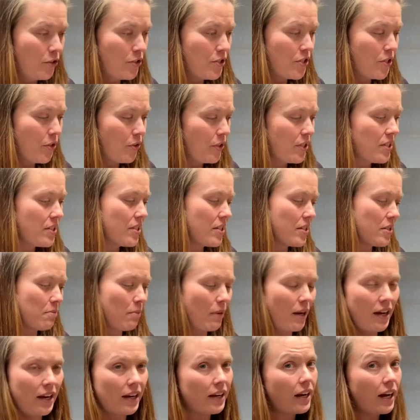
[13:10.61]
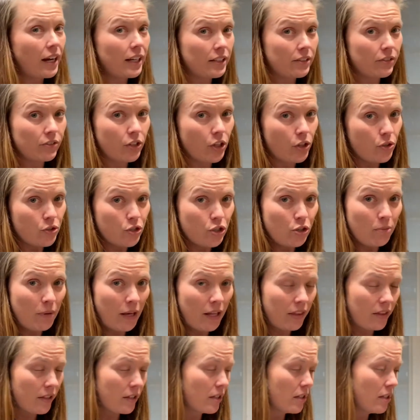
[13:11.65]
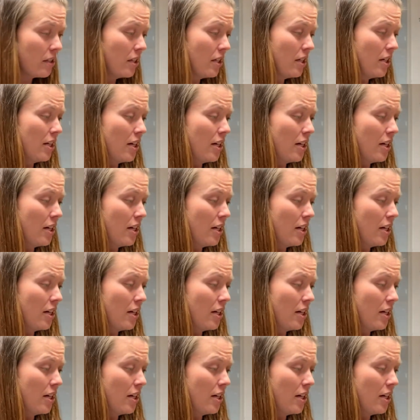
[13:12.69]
So this is my kind of go-to method,